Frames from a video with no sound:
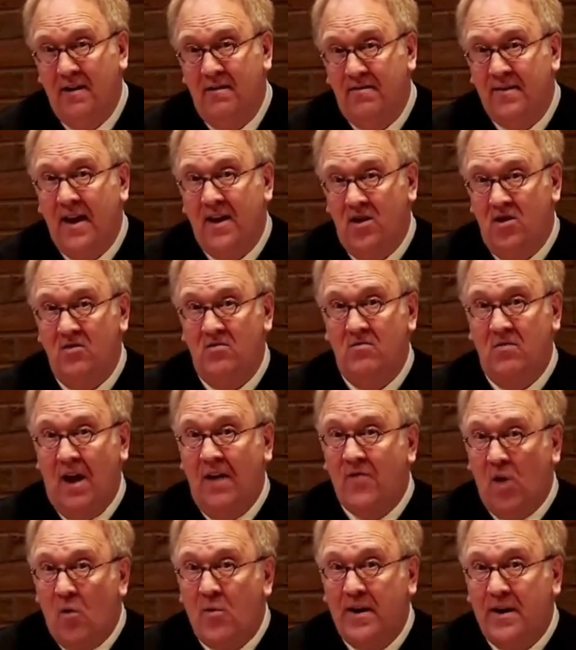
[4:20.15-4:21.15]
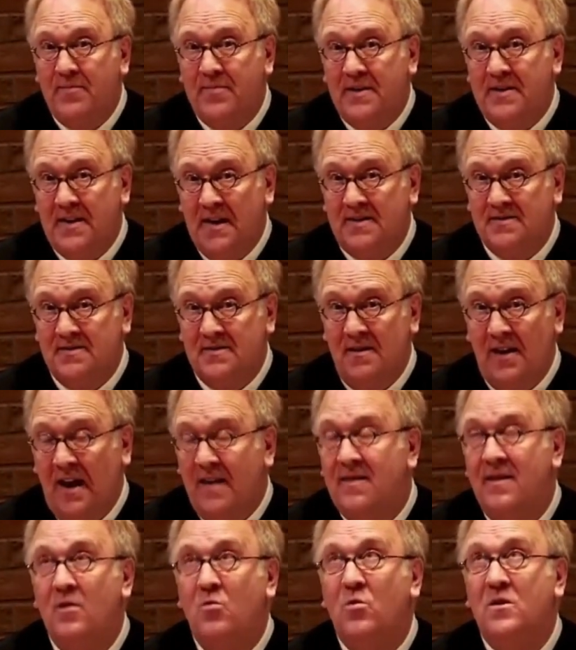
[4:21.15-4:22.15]
Thank you. I've already been tested. I
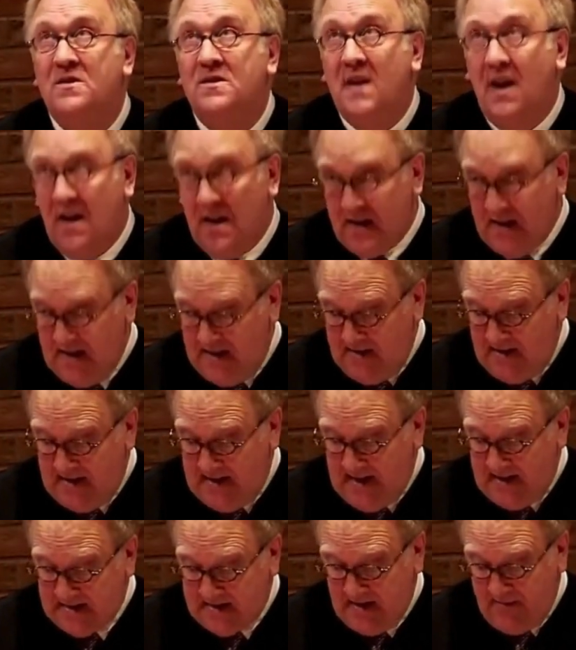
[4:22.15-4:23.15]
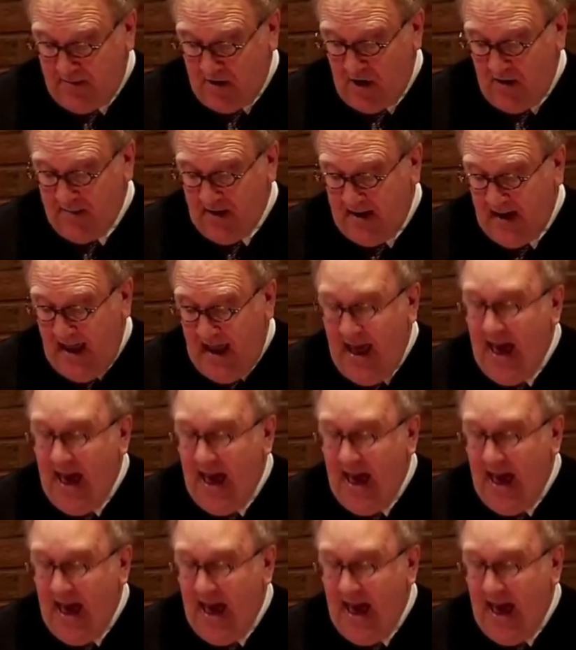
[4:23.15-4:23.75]
think we're done in the test department.